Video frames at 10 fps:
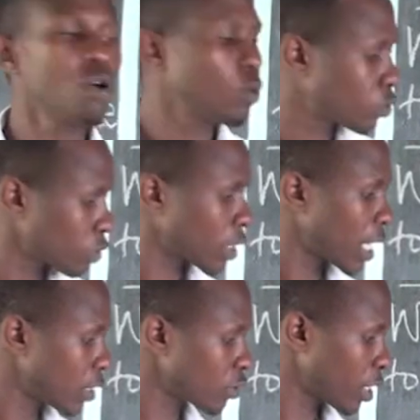or to
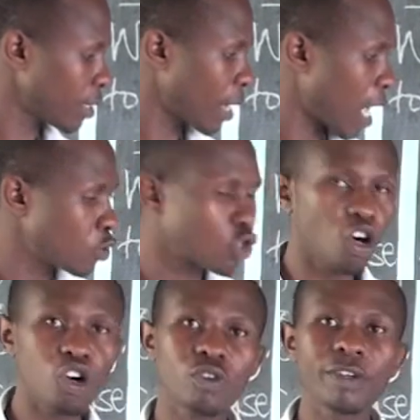cancel them
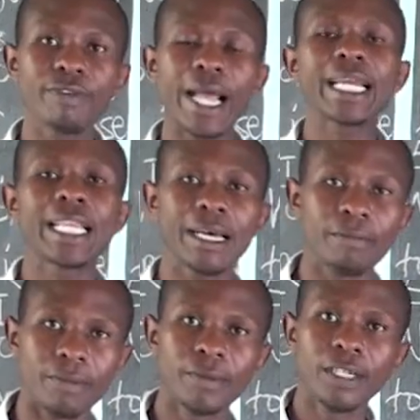out or to divide
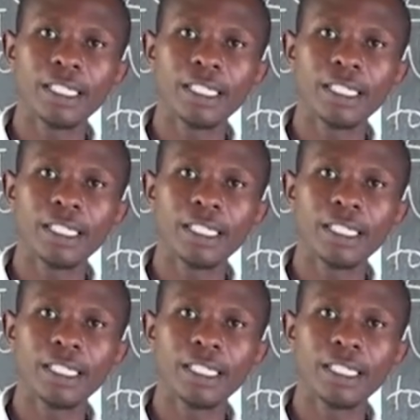them